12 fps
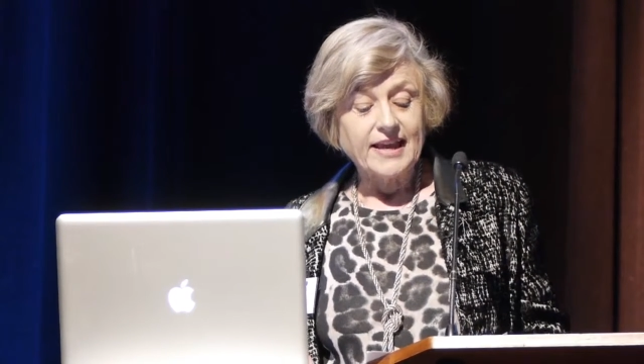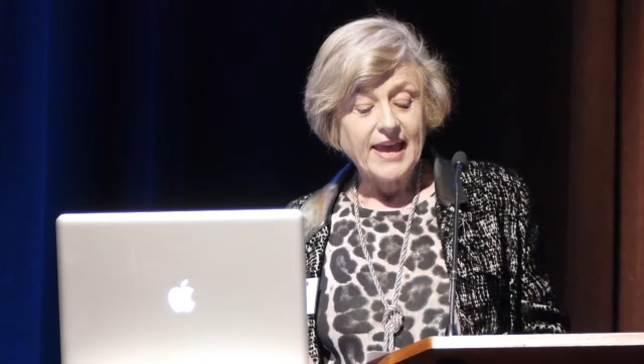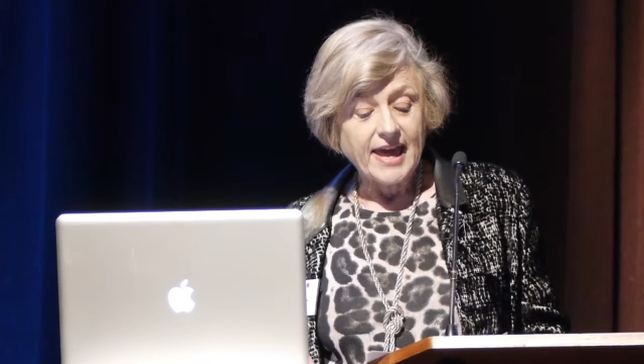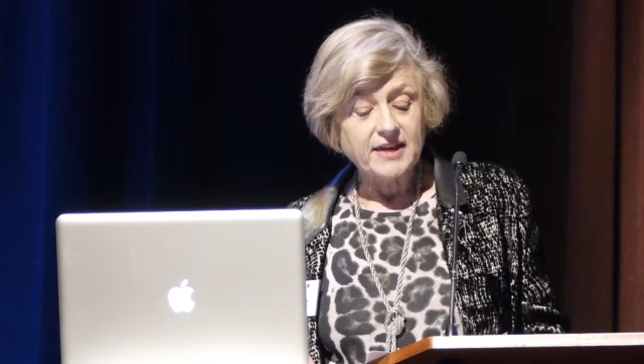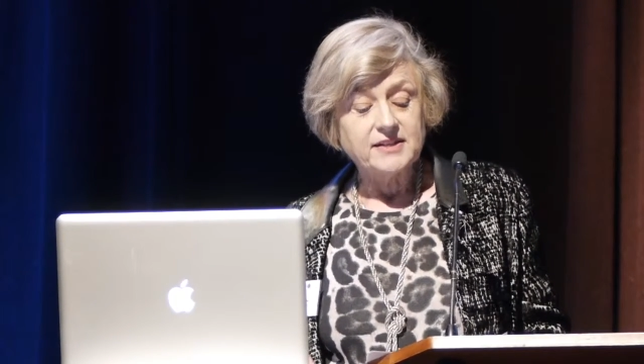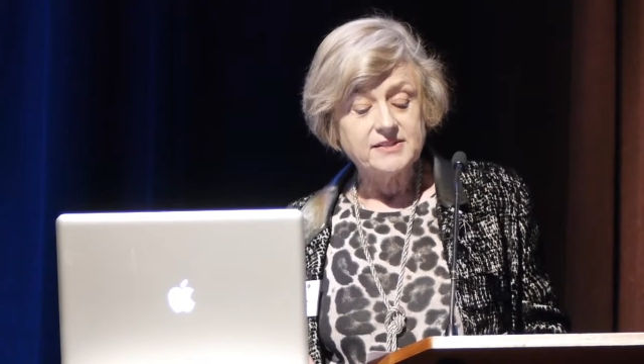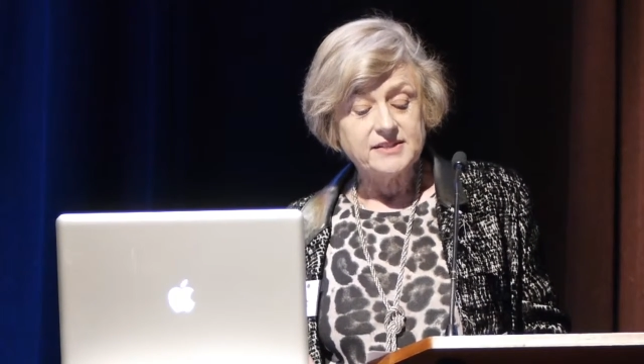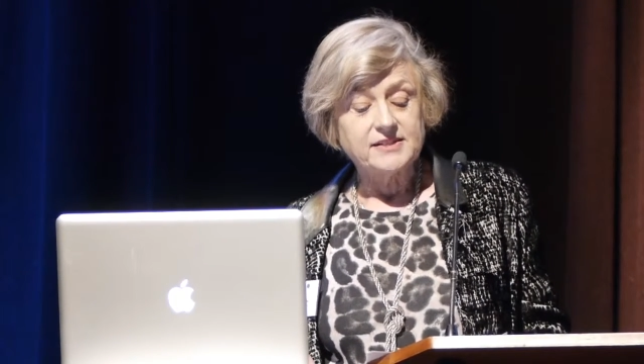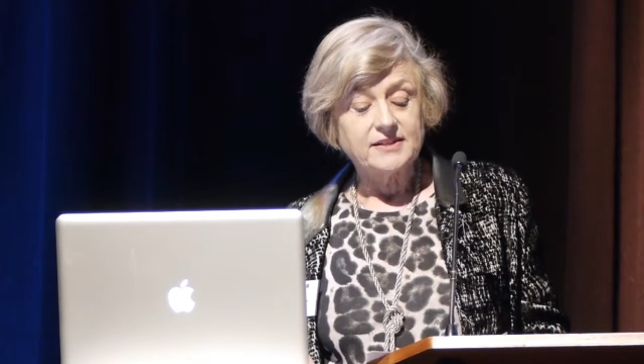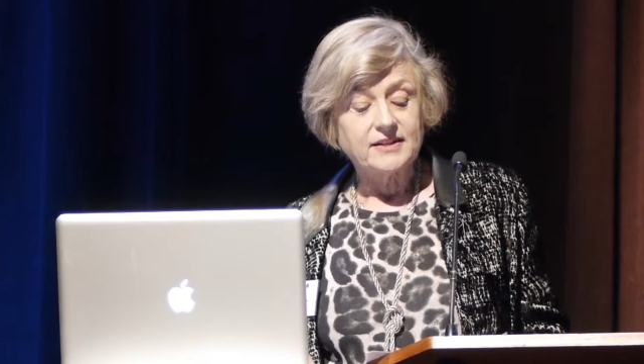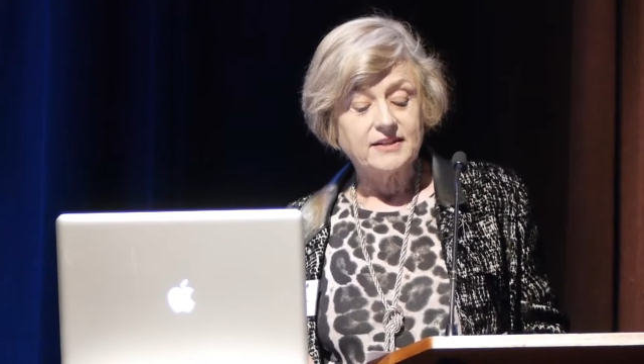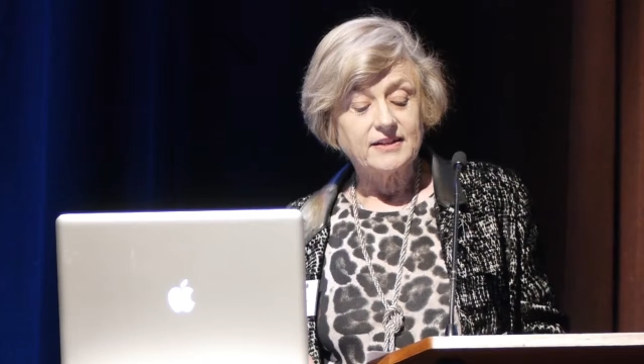can
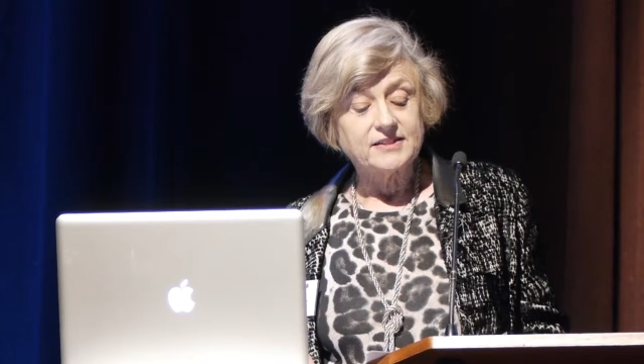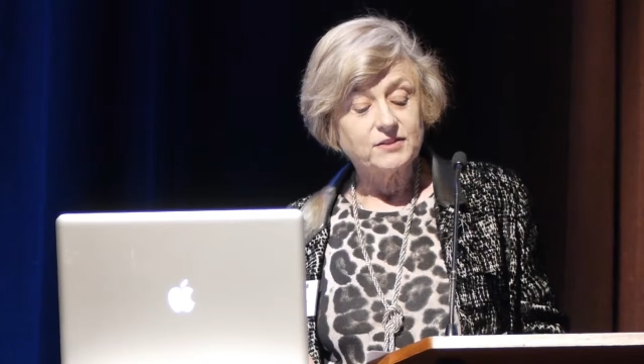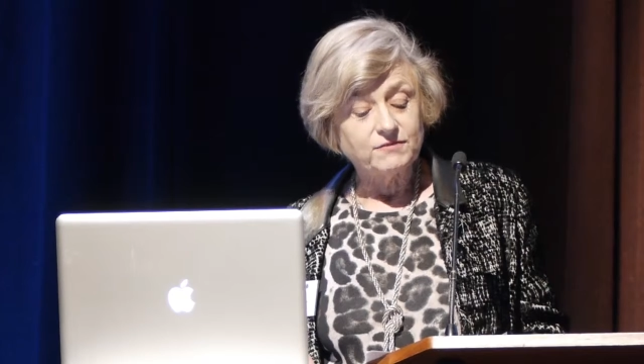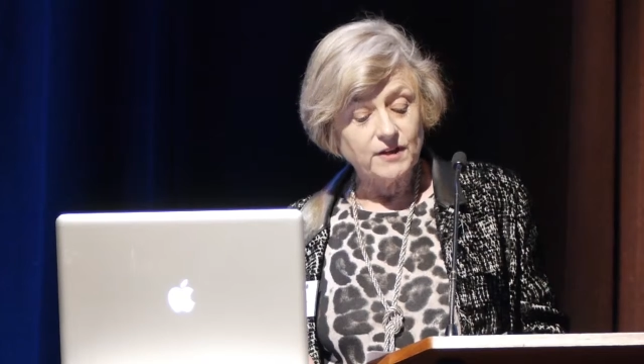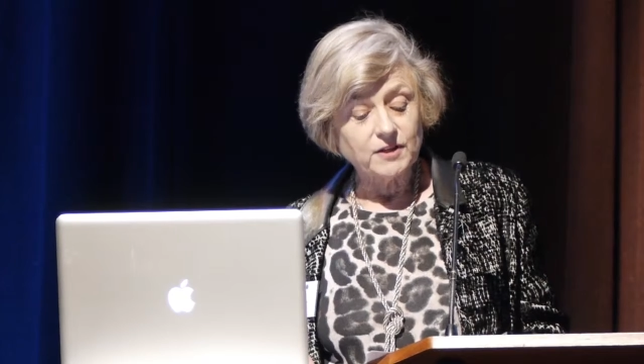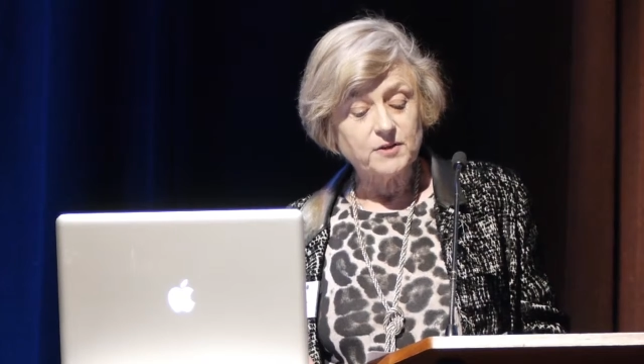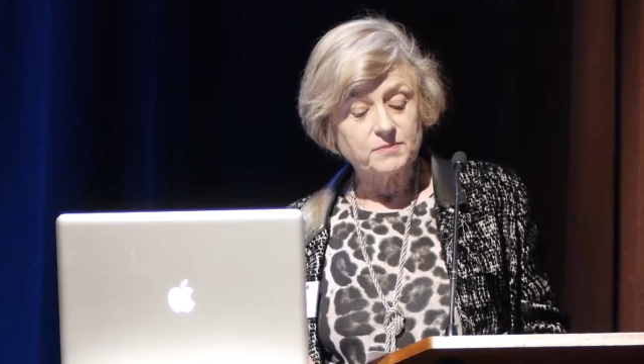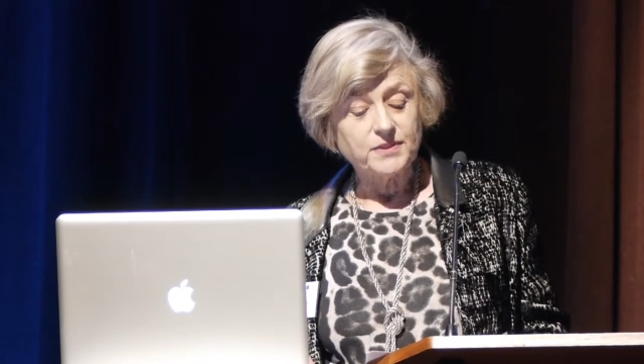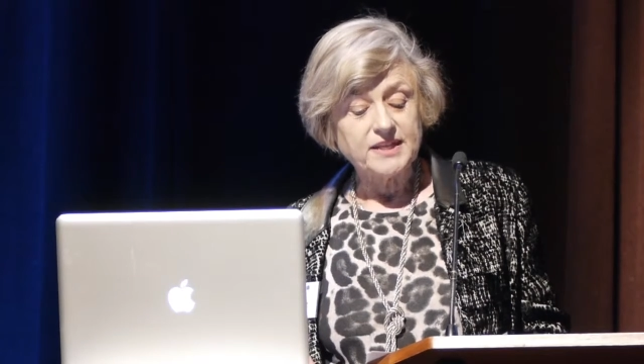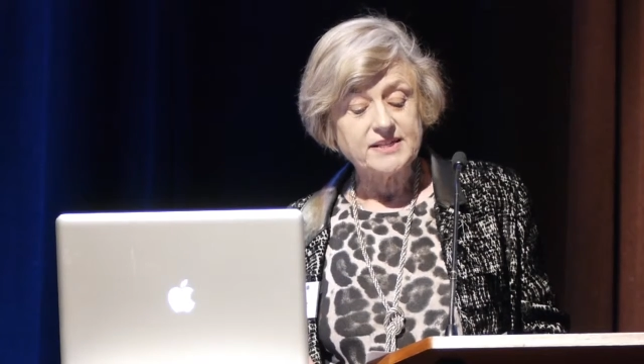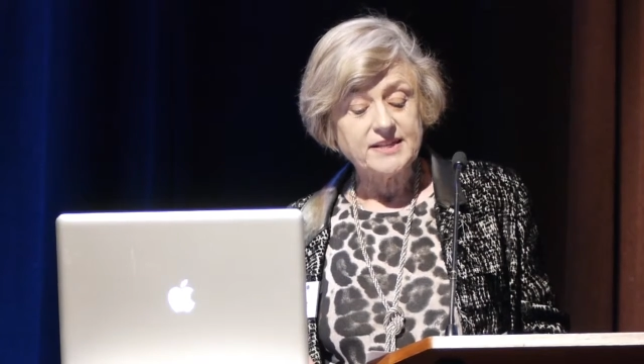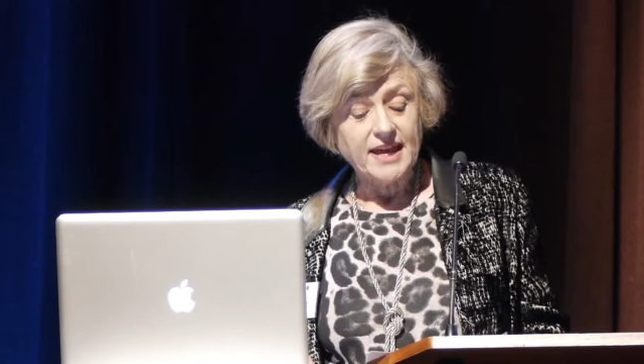develop
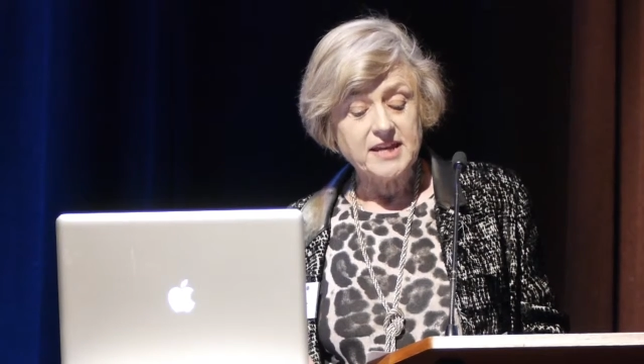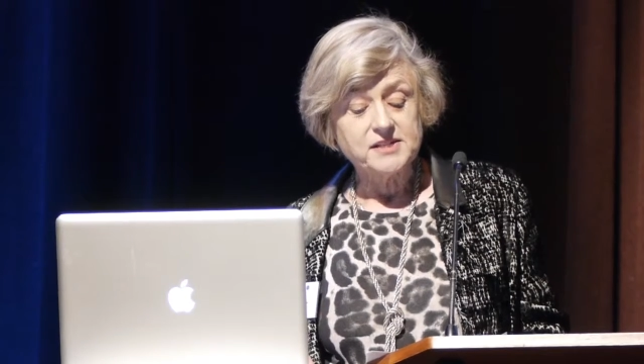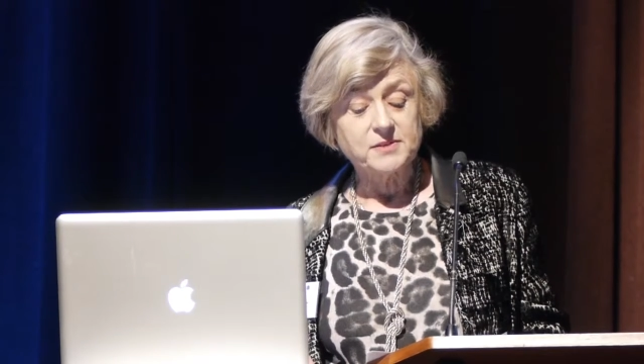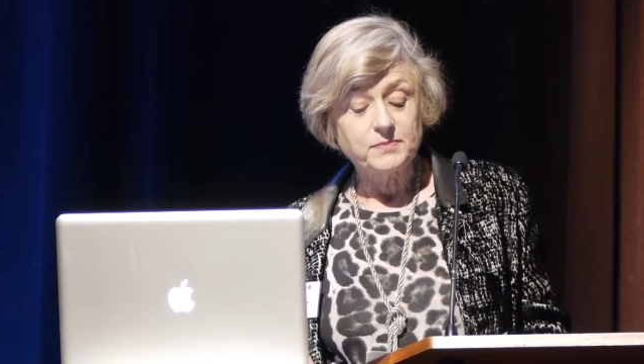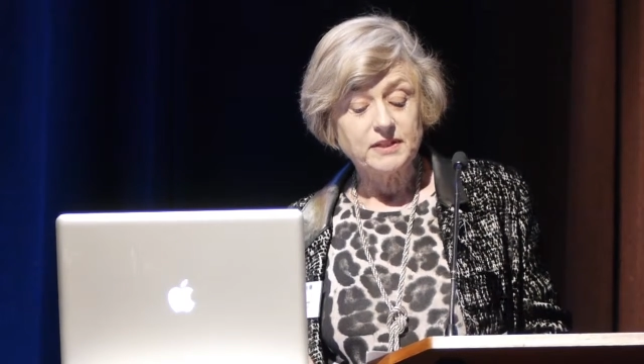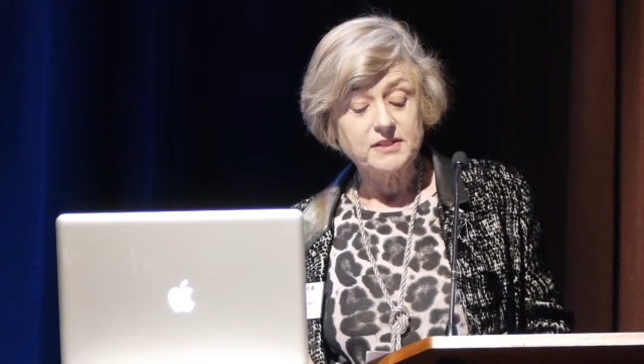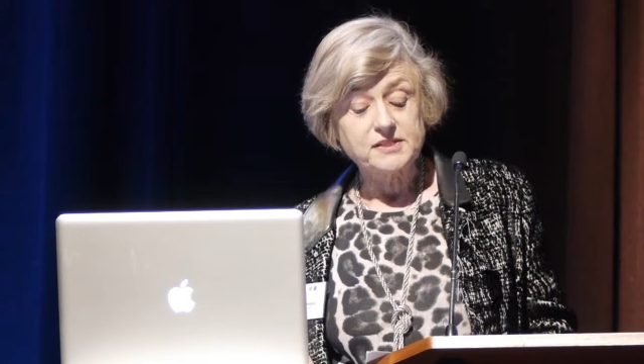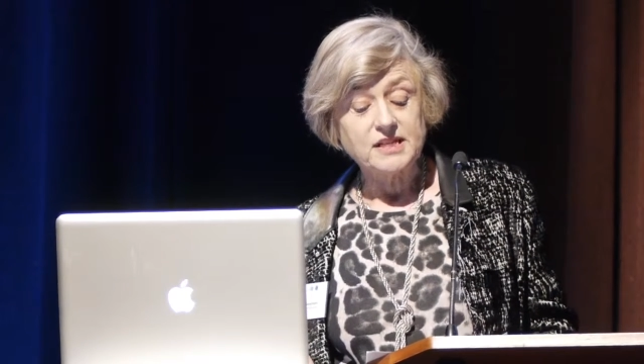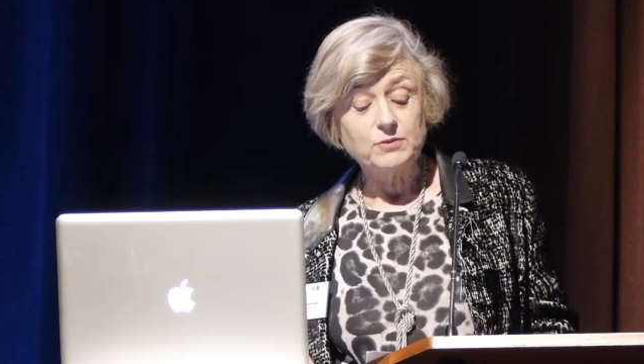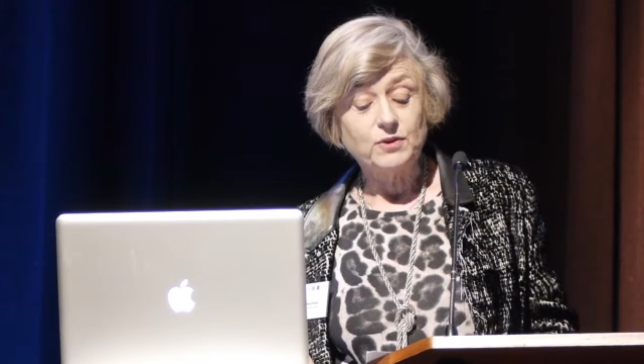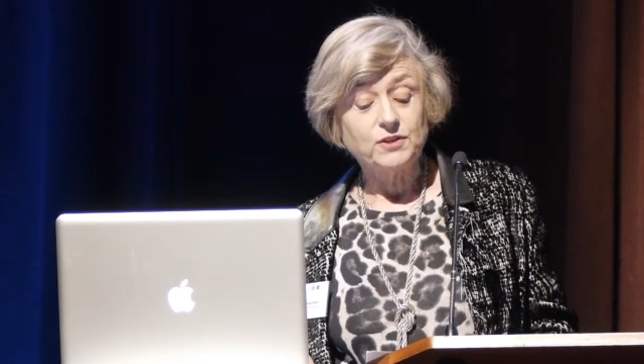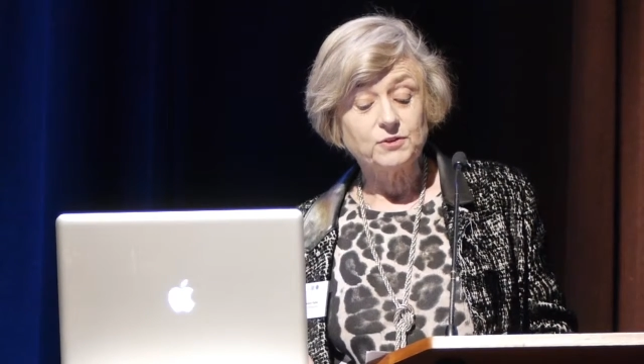the innate
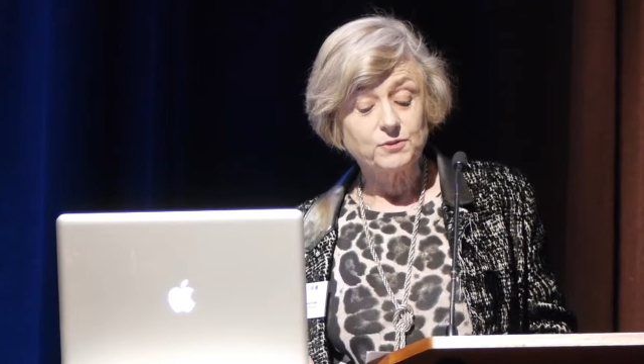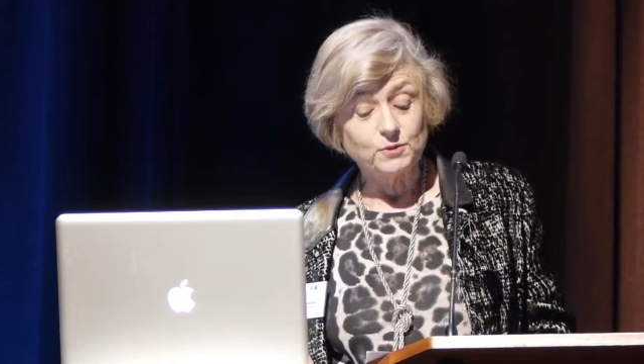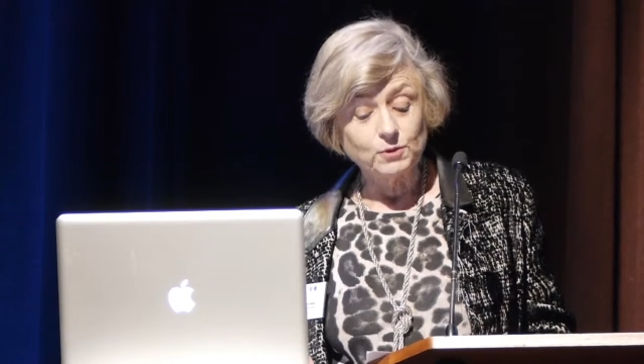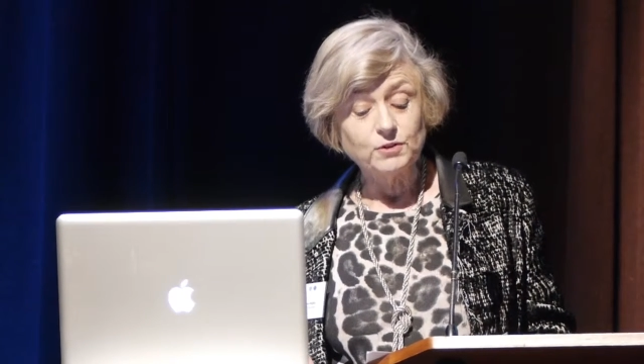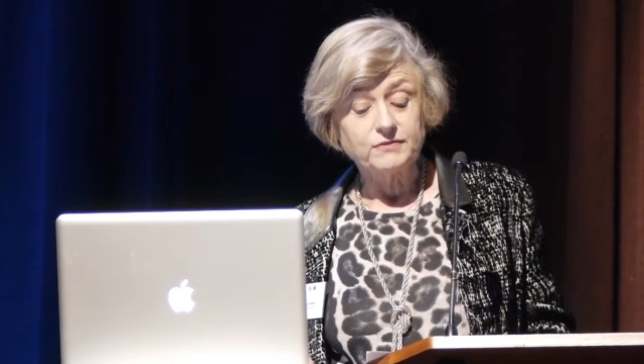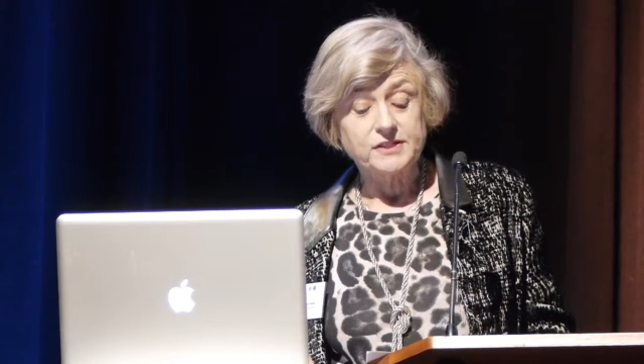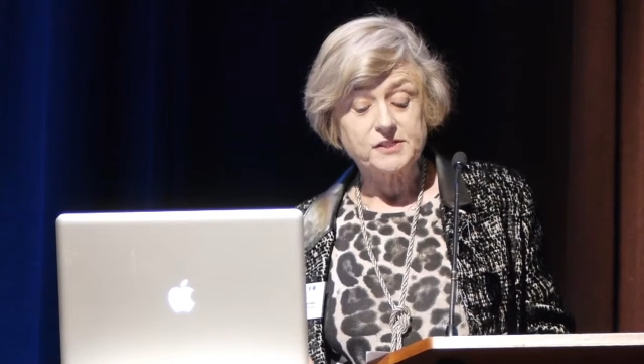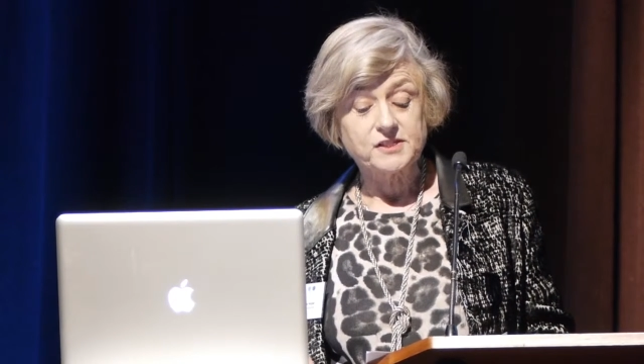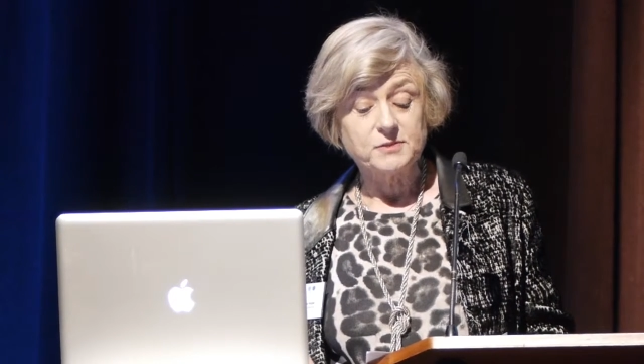ability within all of us